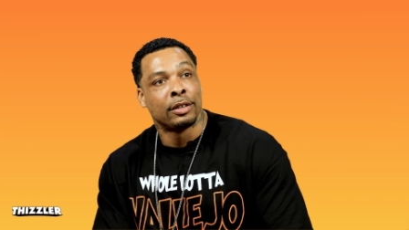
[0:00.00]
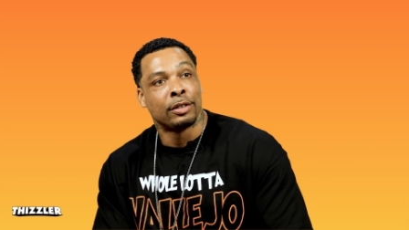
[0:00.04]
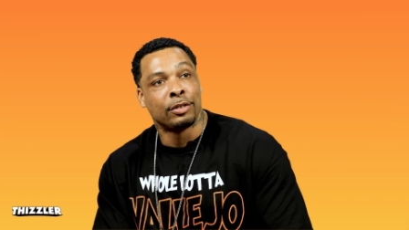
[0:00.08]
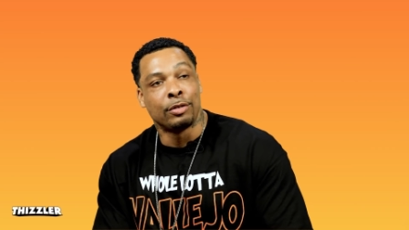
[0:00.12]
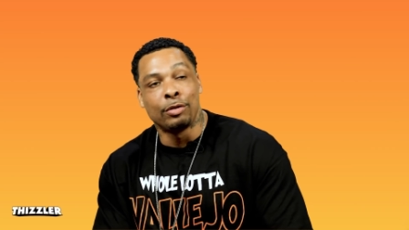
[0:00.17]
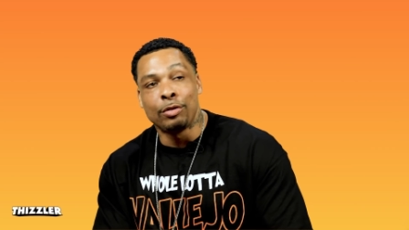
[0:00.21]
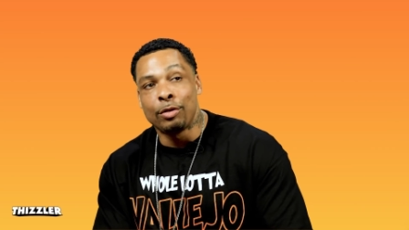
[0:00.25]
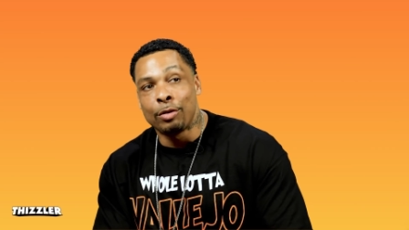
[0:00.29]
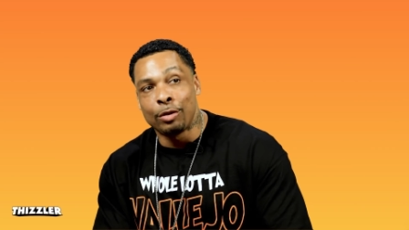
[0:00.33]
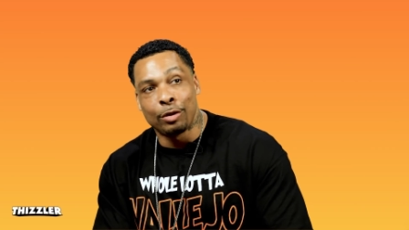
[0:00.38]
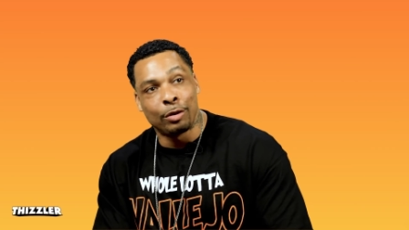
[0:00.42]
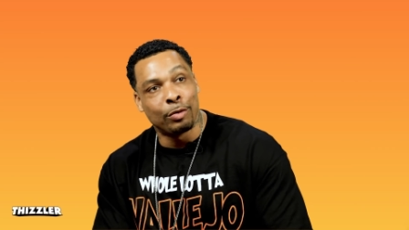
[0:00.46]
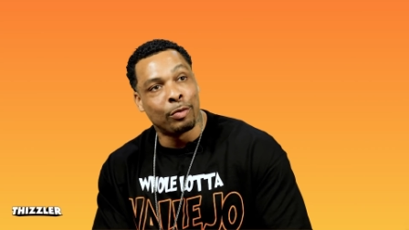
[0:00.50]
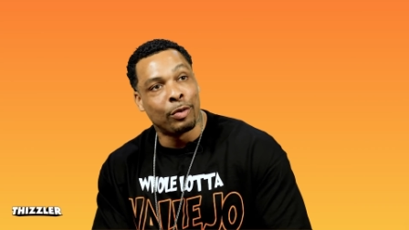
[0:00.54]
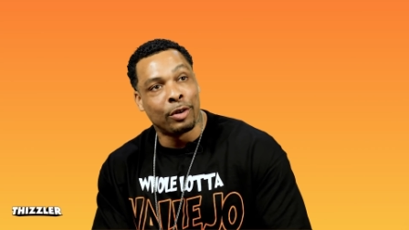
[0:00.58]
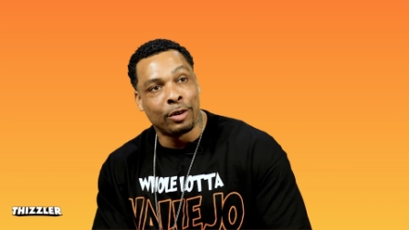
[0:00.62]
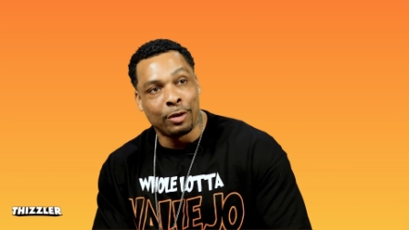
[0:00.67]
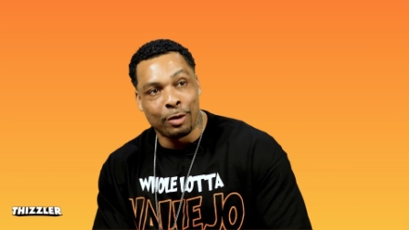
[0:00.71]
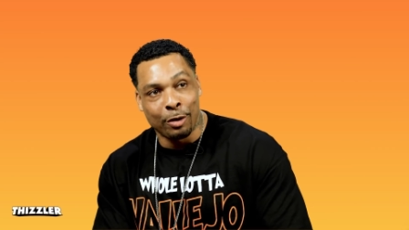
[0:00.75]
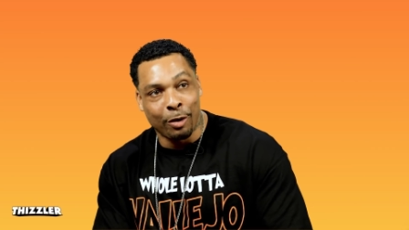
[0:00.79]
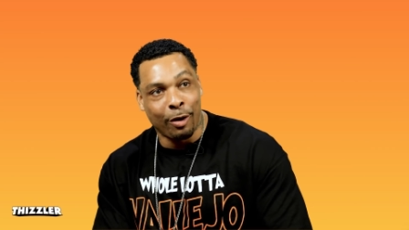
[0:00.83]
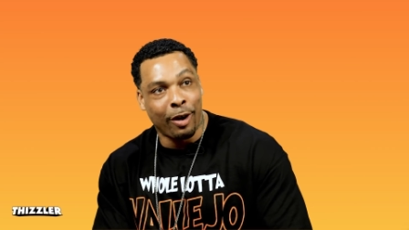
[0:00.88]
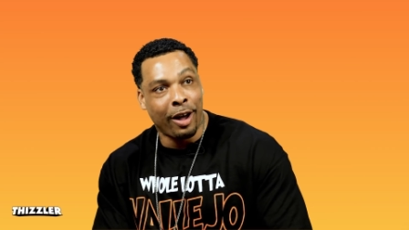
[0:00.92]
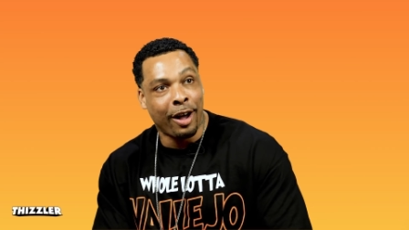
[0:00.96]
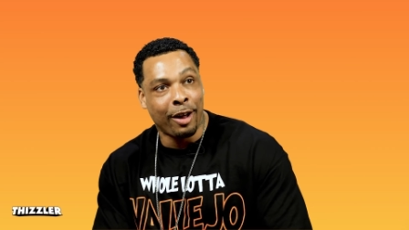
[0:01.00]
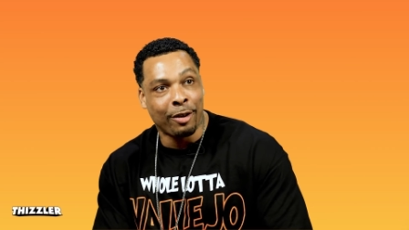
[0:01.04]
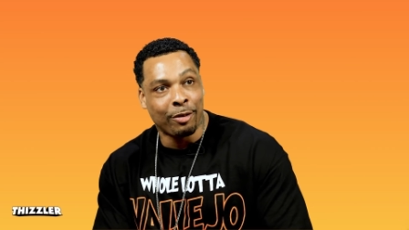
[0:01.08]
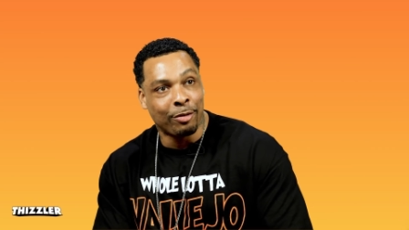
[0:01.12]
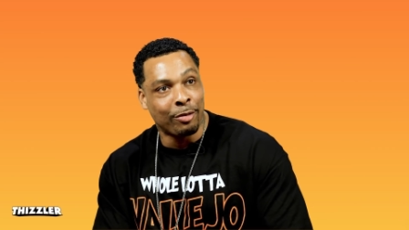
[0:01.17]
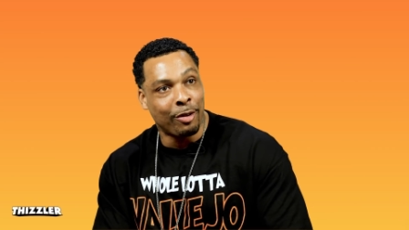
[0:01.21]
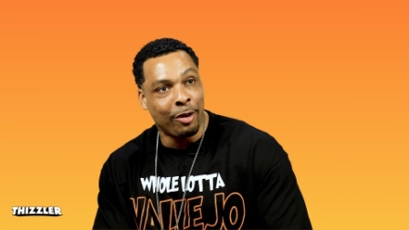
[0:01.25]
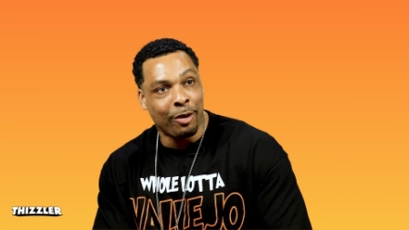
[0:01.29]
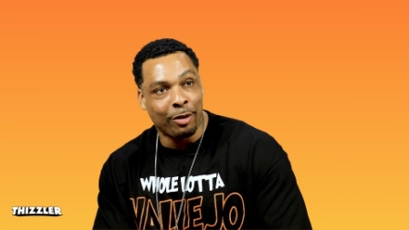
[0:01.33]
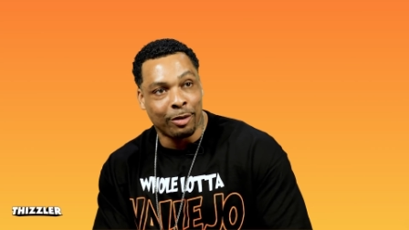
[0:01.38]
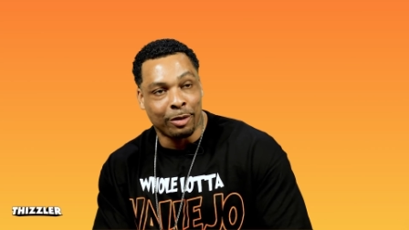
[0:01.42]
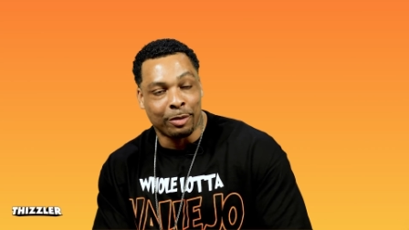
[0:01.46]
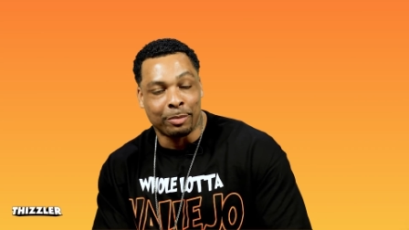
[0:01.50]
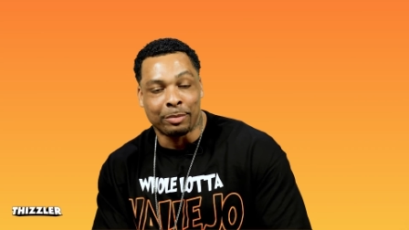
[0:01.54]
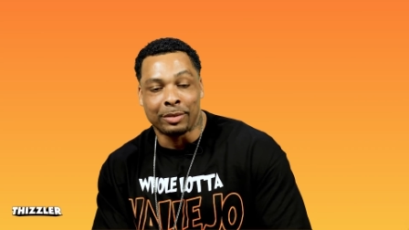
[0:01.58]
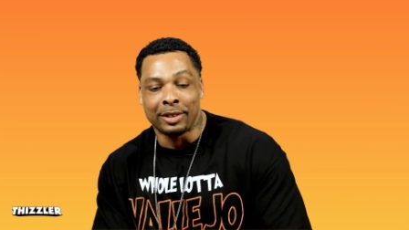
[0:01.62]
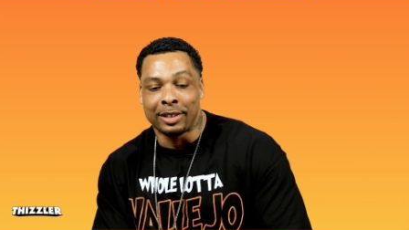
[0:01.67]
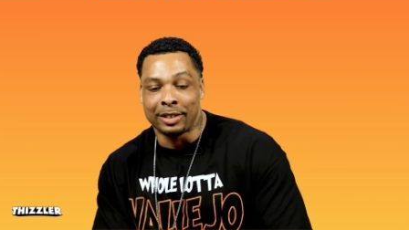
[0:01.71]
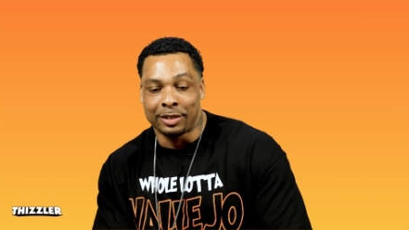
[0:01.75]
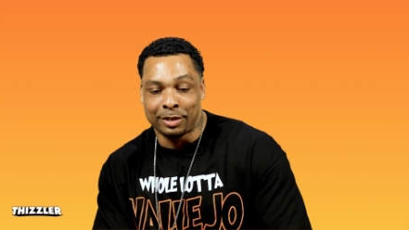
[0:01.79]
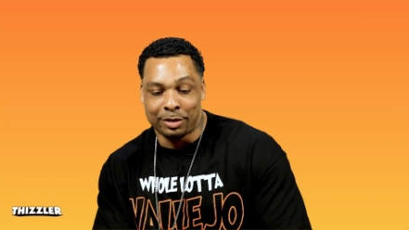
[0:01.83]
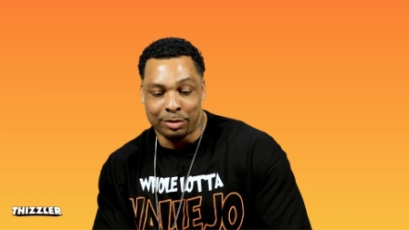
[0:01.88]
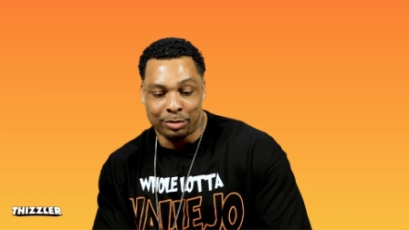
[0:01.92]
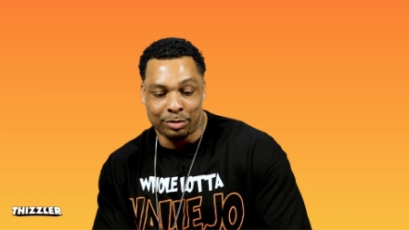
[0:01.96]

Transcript: You only wouldn't know how to roll them. And then